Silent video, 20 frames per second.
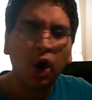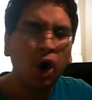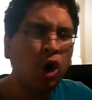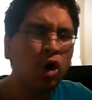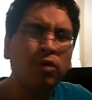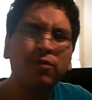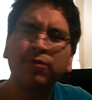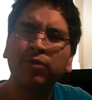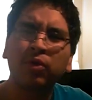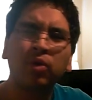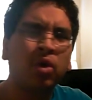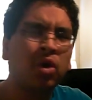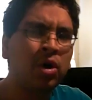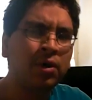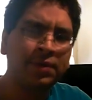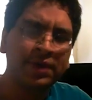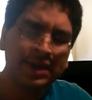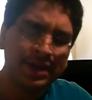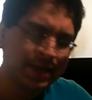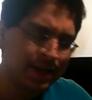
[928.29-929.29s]

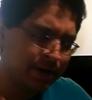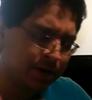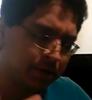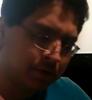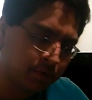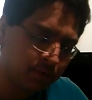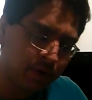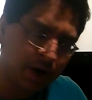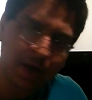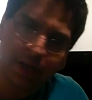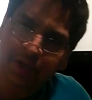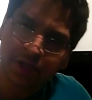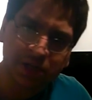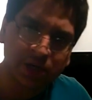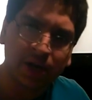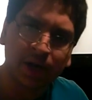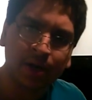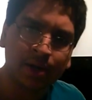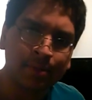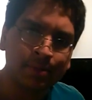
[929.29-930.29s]
overall, they did a great
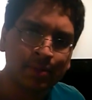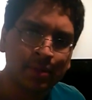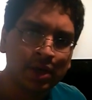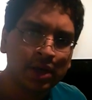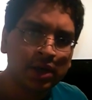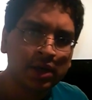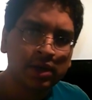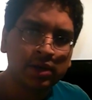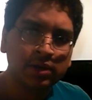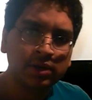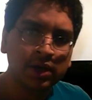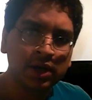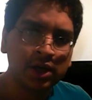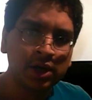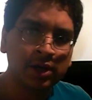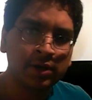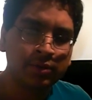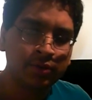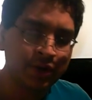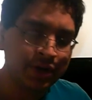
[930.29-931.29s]
job
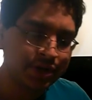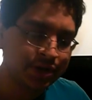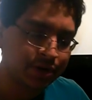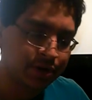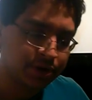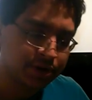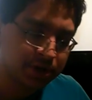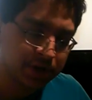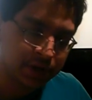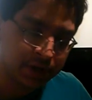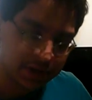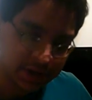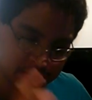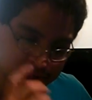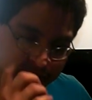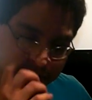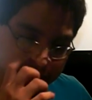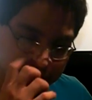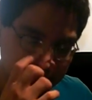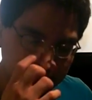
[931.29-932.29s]
researching
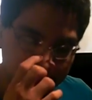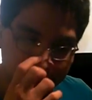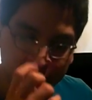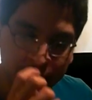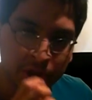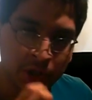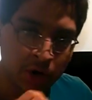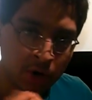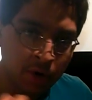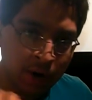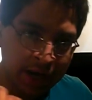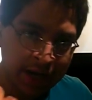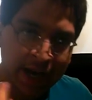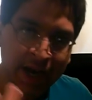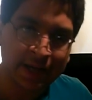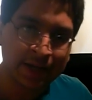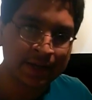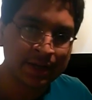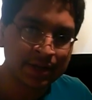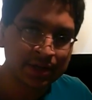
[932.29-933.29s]
this, even though I
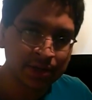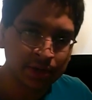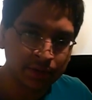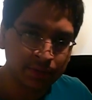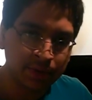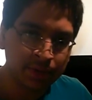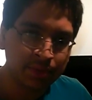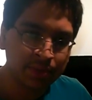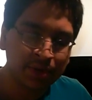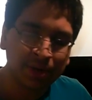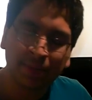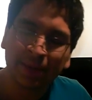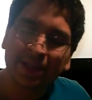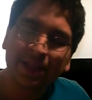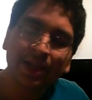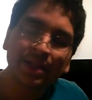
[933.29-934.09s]
kind of disagreed with them.